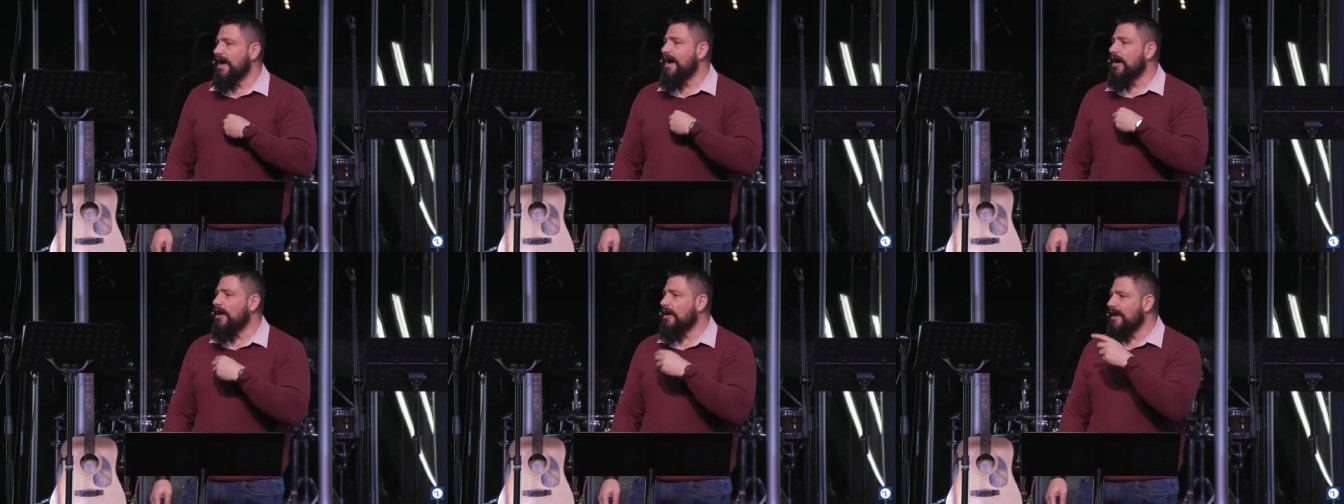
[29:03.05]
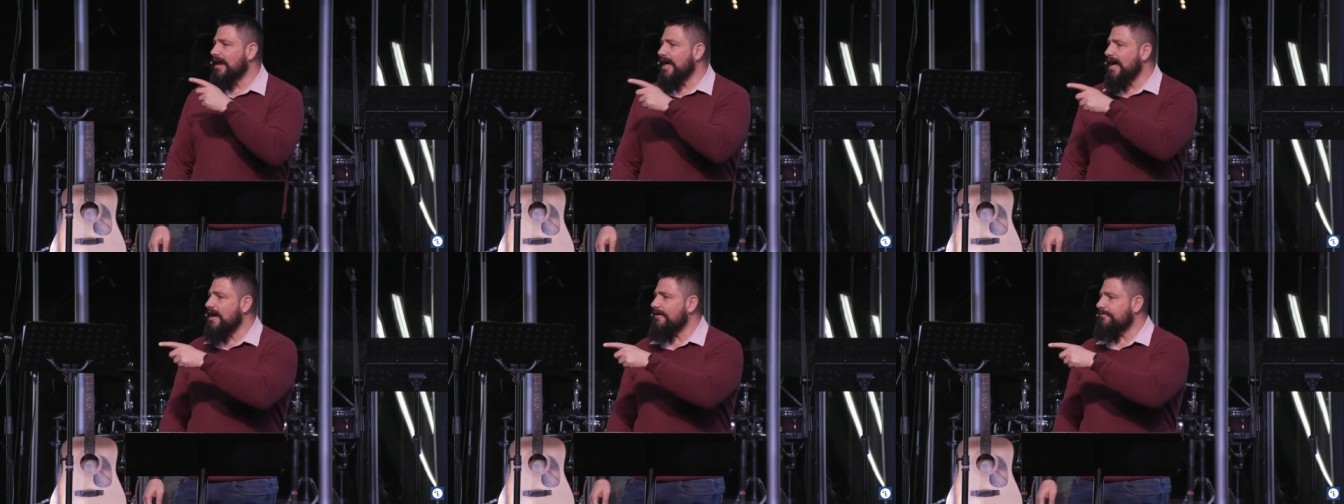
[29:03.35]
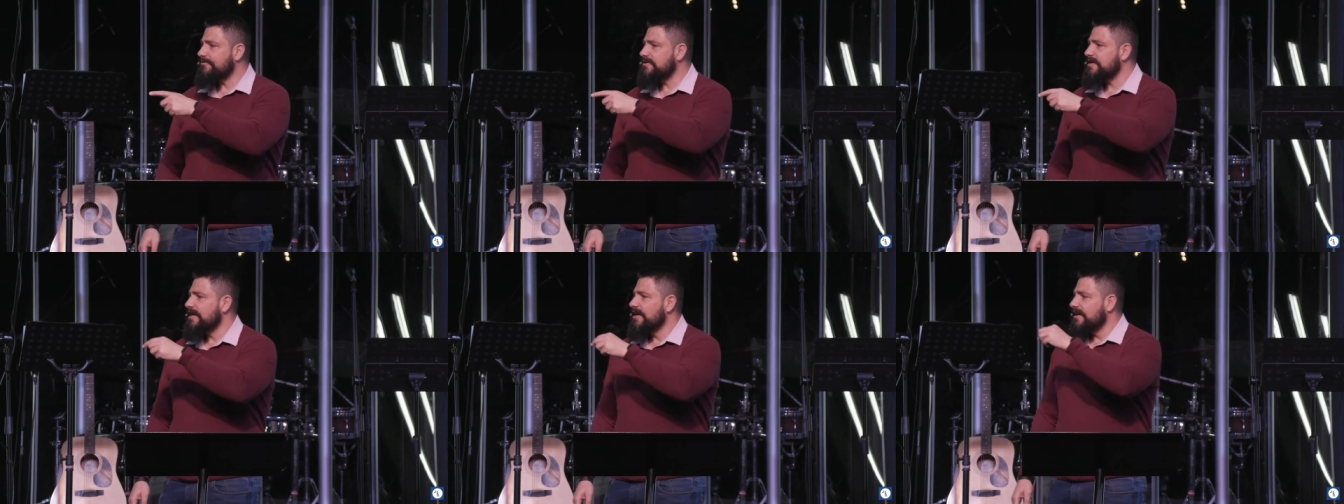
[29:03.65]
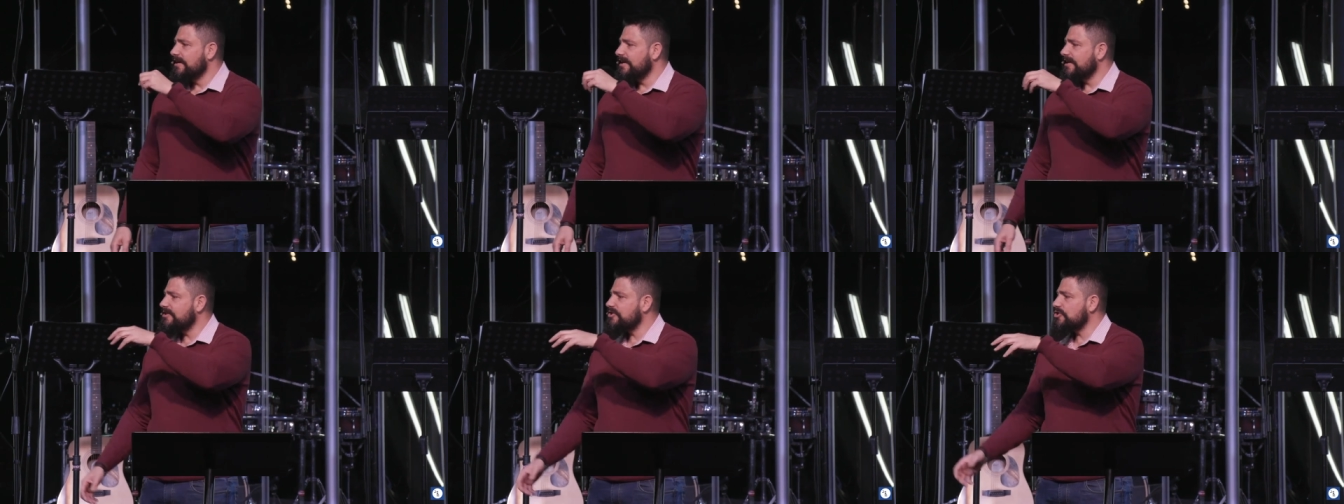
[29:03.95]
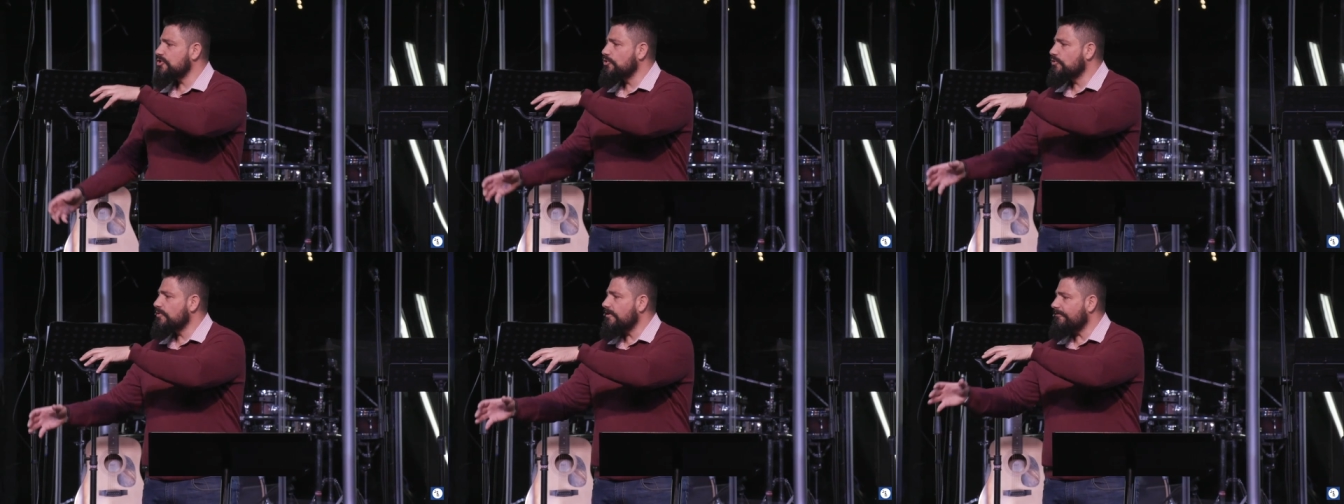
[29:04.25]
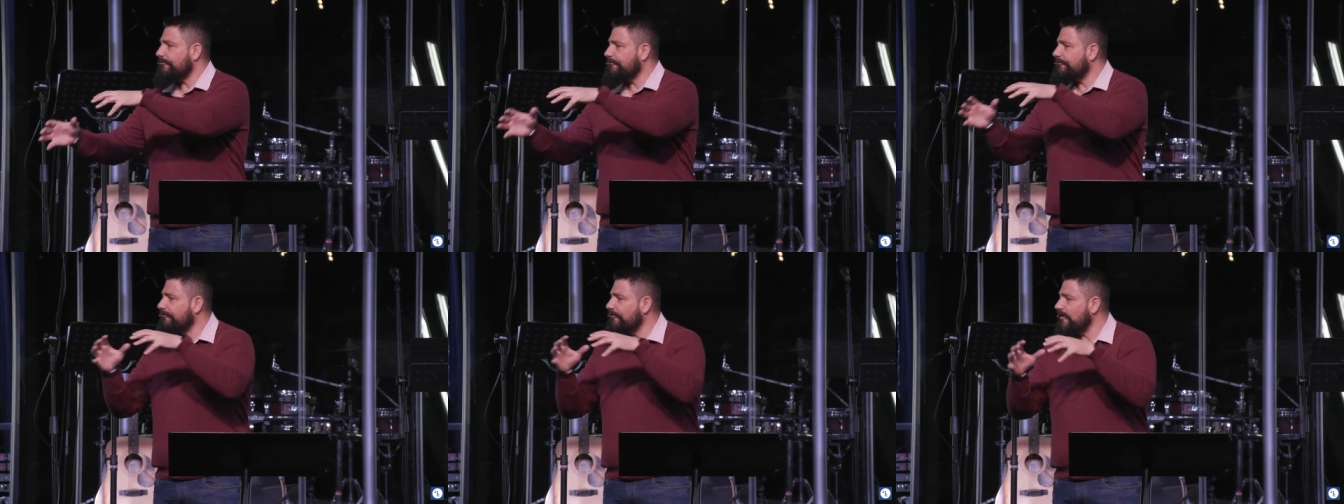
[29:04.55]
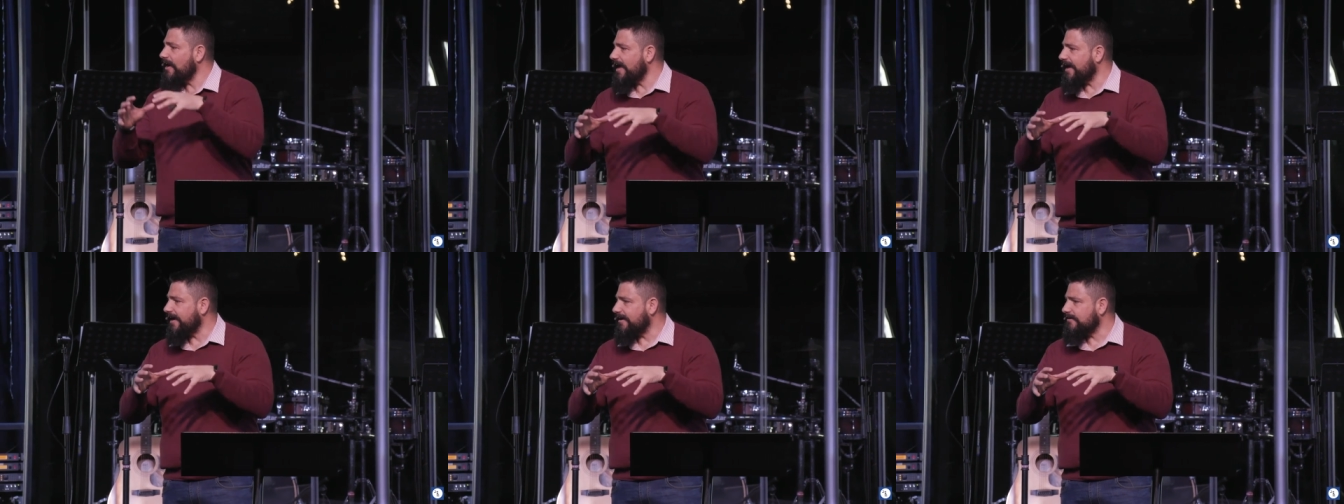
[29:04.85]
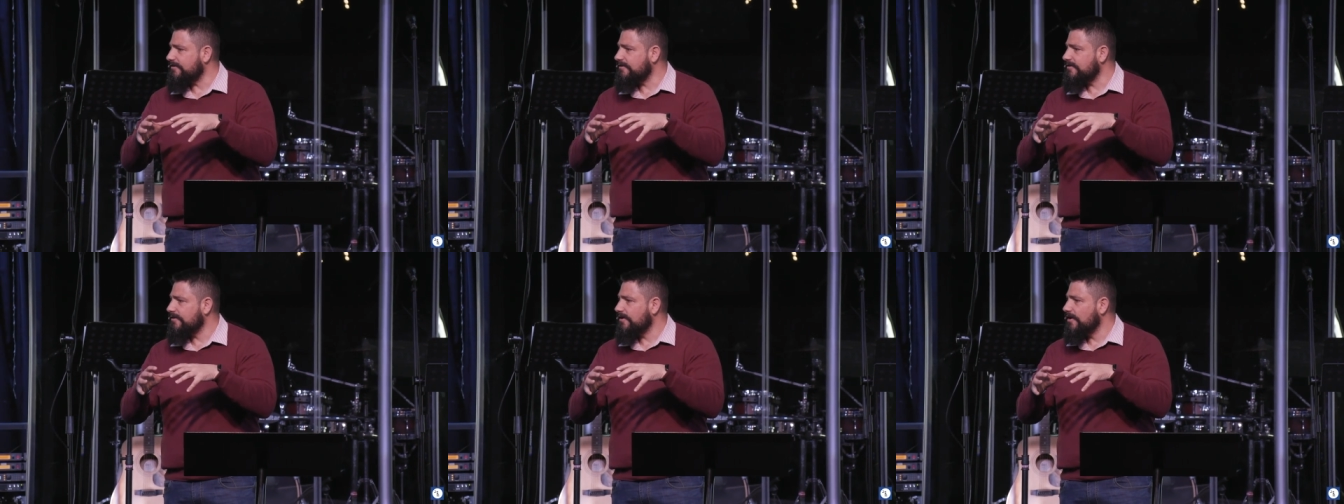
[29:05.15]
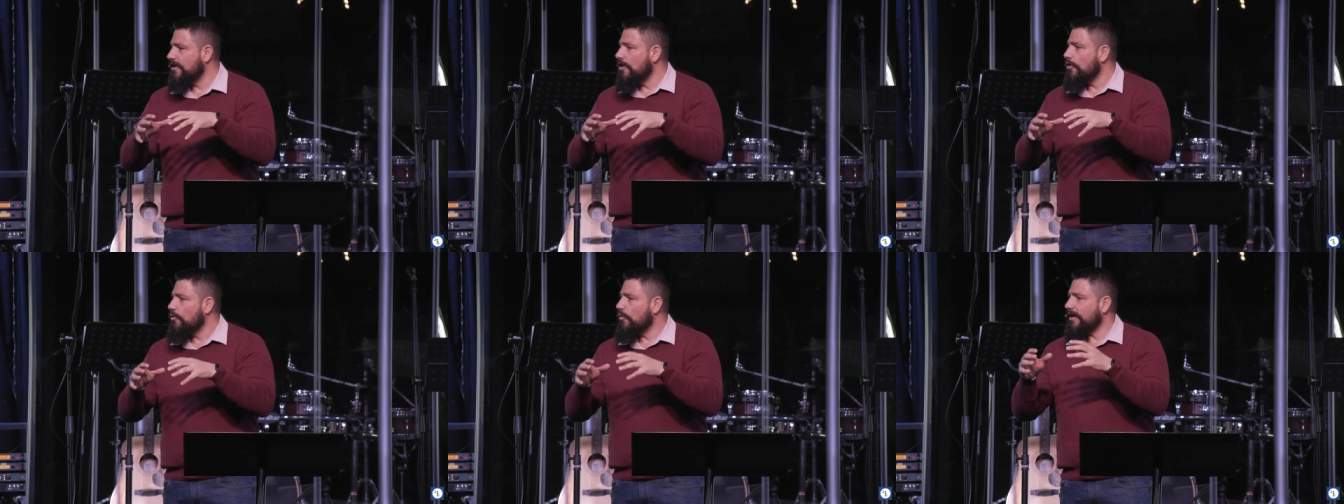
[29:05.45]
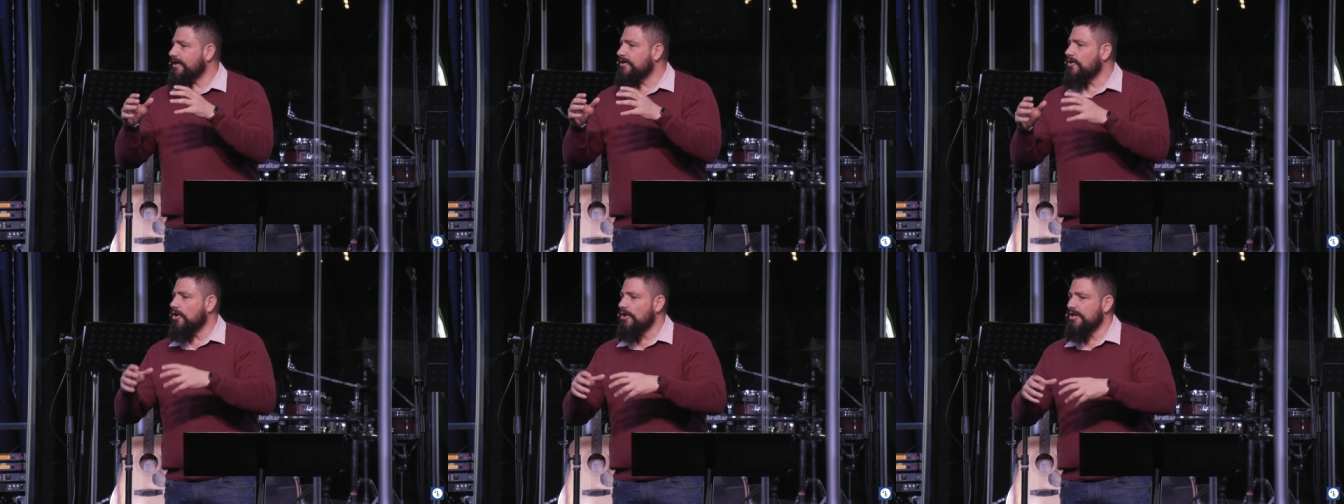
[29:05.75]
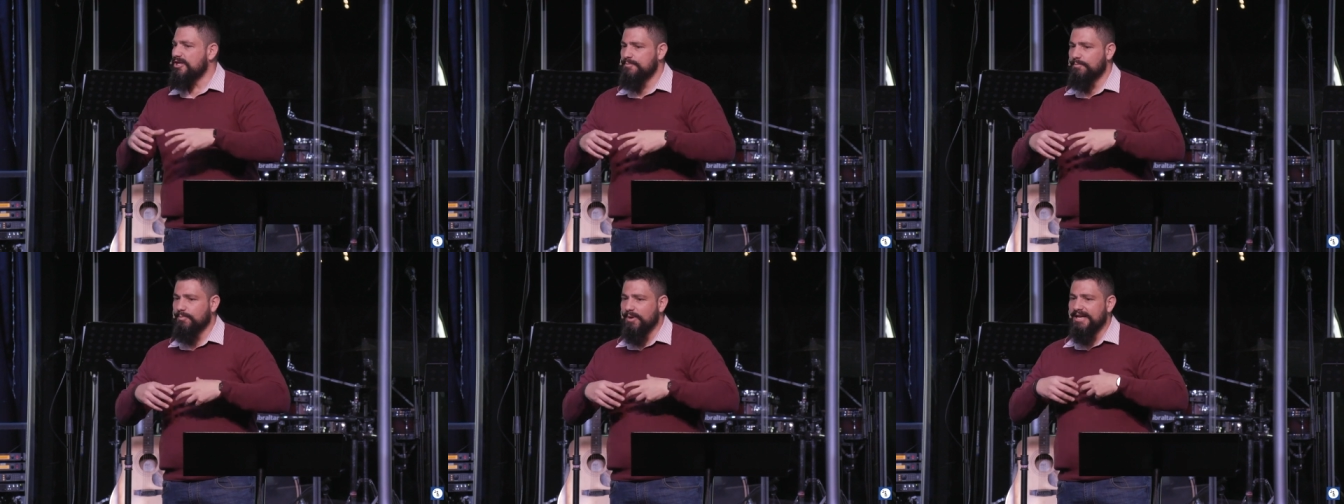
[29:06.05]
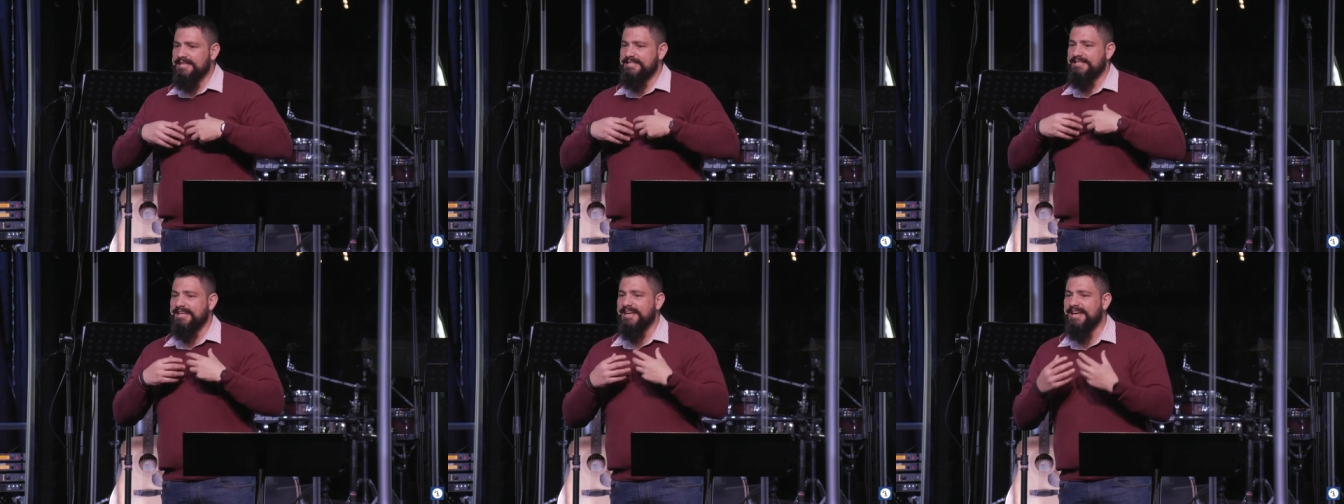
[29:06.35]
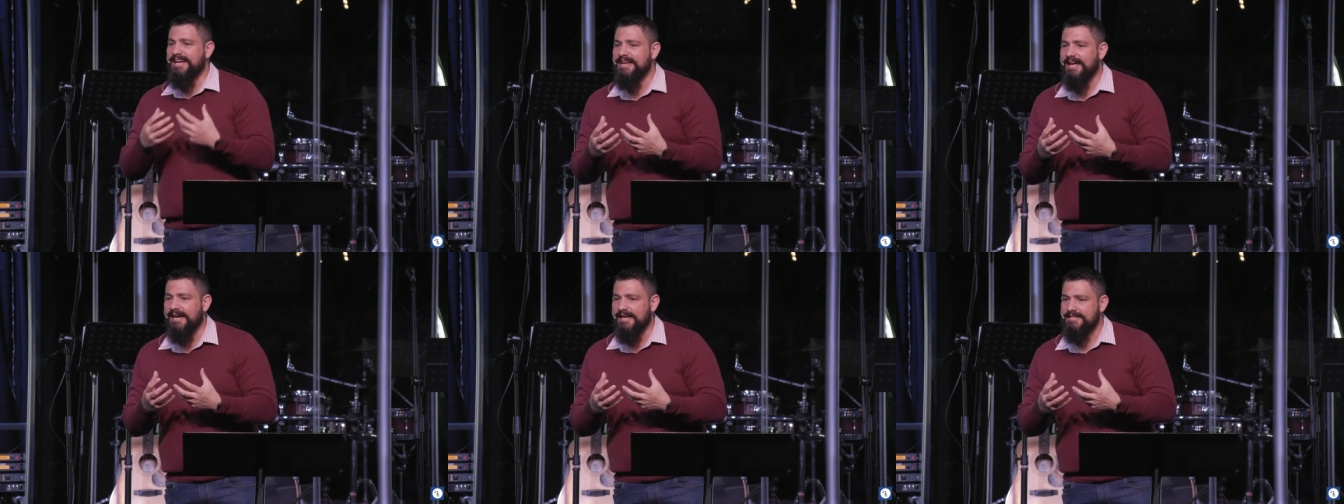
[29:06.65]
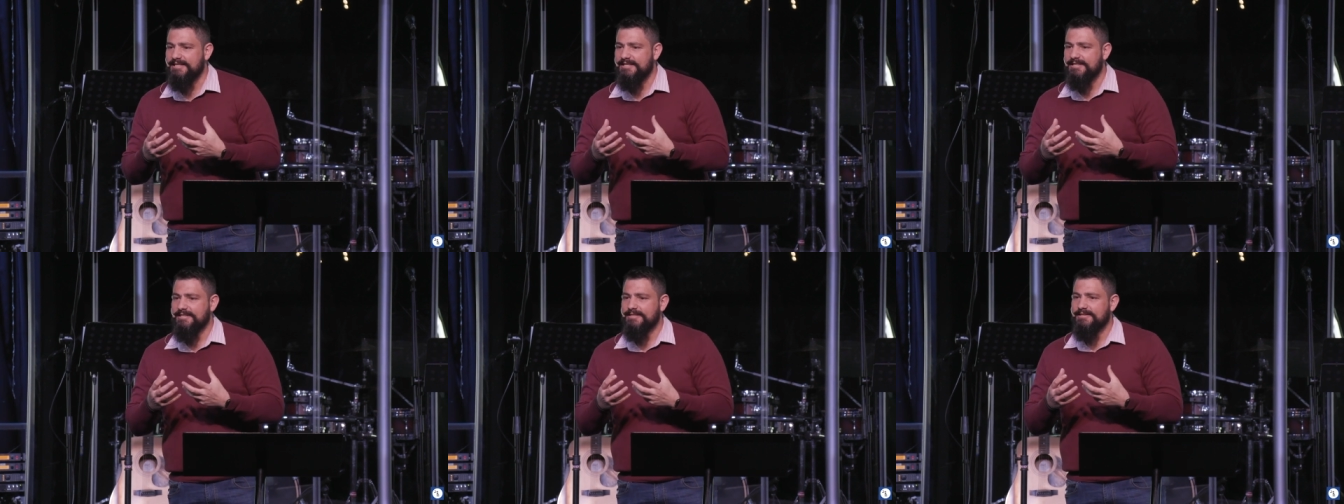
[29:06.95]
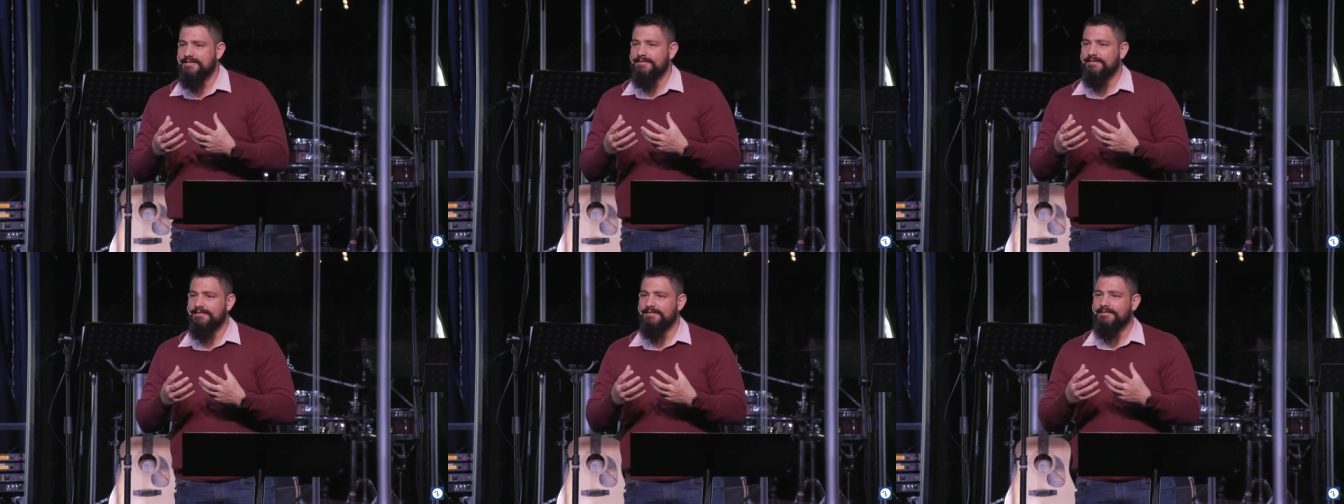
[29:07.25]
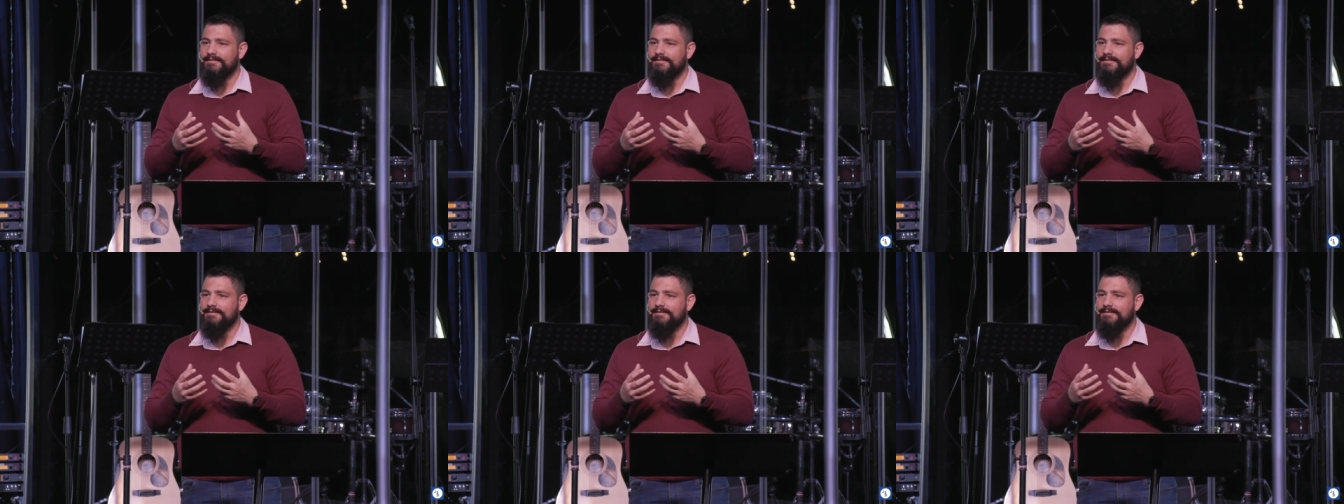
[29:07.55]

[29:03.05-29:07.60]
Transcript: Our lives needs to reflect what God has placed in us